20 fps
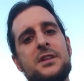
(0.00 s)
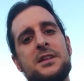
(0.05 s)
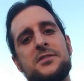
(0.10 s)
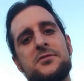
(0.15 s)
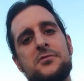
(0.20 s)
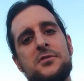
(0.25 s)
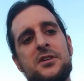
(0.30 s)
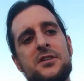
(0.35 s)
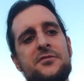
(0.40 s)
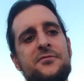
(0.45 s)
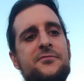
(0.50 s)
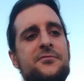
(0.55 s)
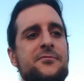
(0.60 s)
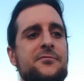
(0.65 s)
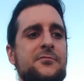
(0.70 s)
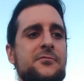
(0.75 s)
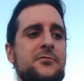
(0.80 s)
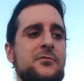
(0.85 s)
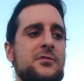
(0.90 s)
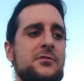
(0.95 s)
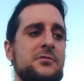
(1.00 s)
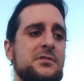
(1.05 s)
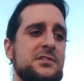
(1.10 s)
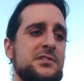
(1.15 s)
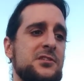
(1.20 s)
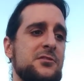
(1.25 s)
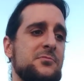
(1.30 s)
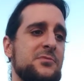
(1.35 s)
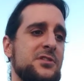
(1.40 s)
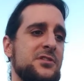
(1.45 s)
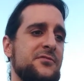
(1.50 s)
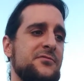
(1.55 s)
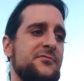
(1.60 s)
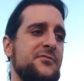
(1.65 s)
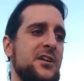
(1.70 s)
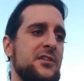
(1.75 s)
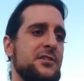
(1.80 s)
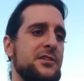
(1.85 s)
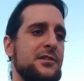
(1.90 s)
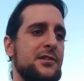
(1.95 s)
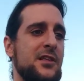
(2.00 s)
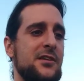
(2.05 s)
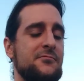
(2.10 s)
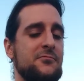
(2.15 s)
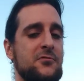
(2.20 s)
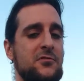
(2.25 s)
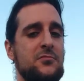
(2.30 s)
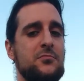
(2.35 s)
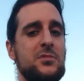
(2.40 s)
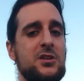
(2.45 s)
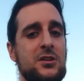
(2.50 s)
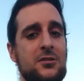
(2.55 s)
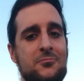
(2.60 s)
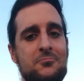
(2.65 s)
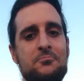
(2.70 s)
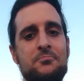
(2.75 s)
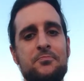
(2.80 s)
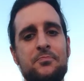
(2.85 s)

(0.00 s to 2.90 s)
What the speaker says: That's when somebody fell in love with me,